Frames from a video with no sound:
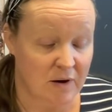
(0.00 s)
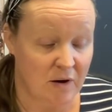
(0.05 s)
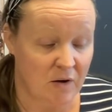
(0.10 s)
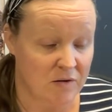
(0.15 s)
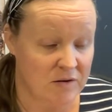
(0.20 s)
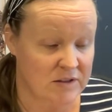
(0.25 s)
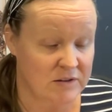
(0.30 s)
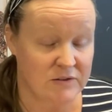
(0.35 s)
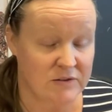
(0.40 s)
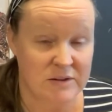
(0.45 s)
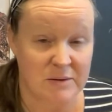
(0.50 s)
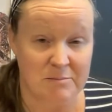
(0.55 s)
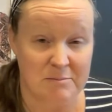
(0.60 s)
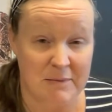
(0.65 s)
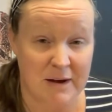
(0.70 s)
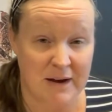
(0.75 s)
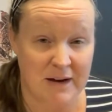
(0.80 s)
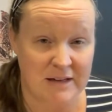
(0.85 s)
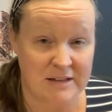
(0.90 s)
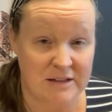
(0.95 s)
Ox liver is
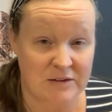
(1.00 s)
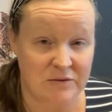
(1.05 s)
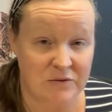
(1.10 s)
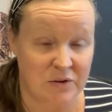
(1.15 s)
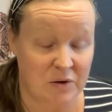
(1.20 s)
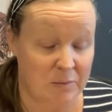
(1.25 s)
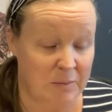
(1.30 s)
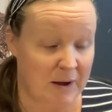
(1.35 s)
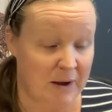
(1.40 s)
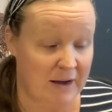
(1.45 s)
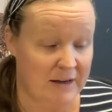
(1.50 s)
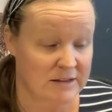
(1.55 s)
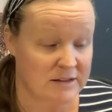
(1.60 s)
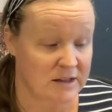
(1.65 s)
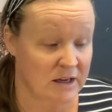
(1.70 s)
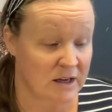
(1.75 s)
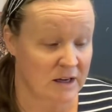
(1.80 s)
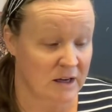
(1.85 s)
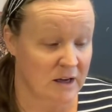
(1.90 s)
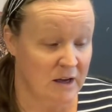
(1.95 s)
amazing for your pets.
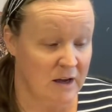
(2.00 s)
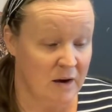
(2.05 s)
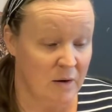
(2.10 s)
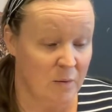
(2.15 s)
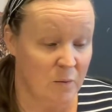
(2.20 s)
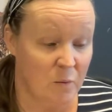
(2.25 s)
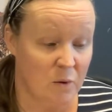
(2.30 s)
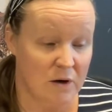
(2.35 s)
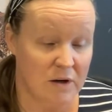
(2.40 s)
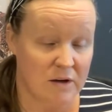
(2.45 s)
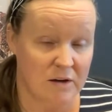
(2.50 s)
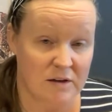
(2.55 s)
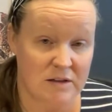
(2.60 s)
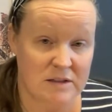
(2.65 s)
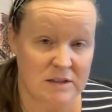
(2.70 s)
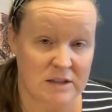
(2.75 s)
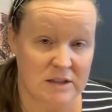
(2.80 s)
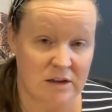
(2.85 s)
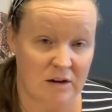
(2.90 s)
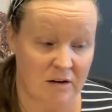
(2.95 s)

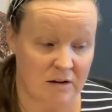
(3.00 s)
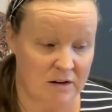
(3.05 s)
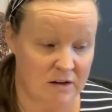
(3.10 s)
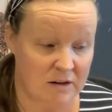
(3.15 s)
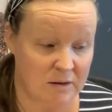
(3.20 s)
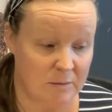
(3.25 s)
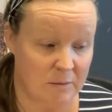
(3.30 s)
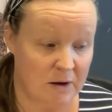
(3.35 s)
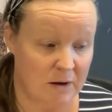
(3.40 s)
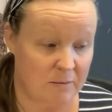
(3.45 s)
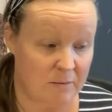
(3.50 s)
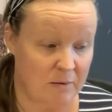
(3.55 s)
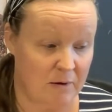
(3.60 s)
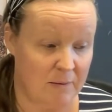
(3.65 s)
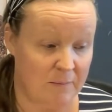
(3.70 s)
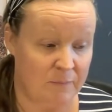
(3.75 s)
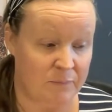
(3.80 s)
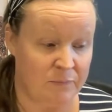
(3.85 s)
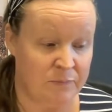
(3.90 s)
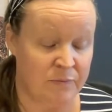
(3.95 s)
199 at the
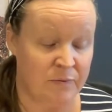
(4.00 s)
moment.